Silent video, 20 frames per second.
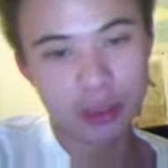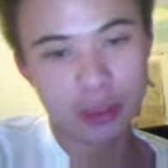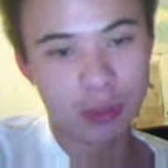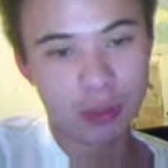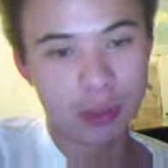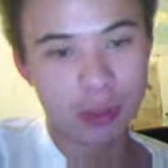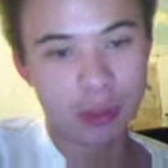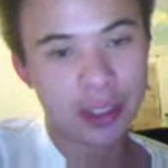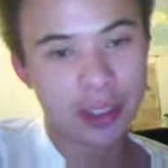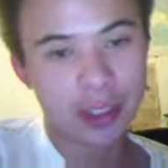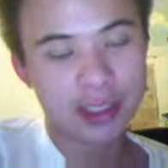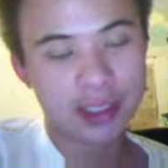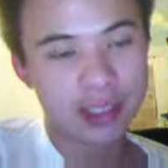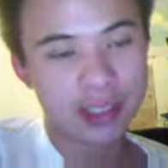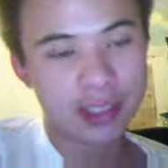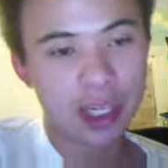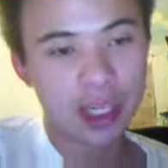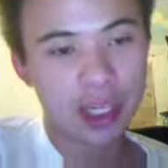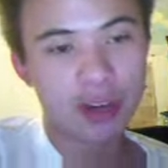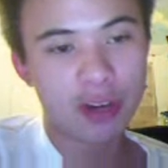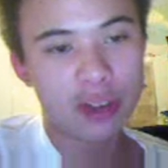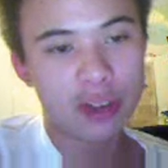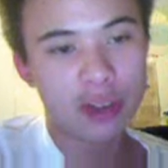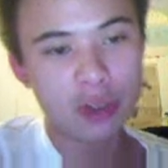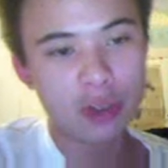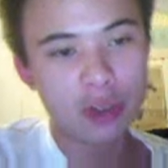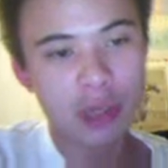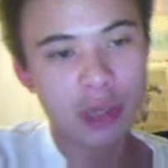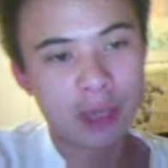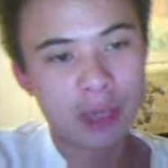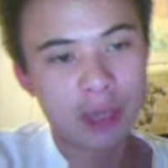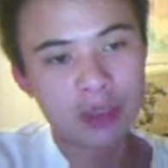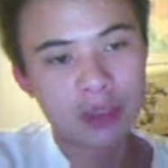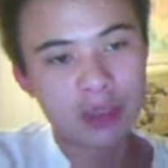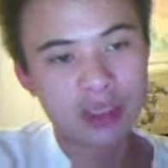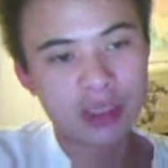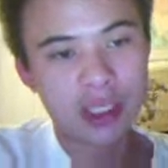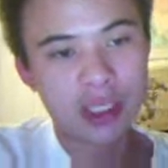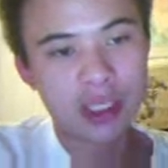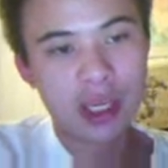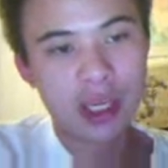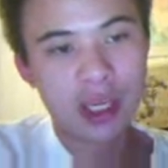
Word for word: do well because they are the newcomers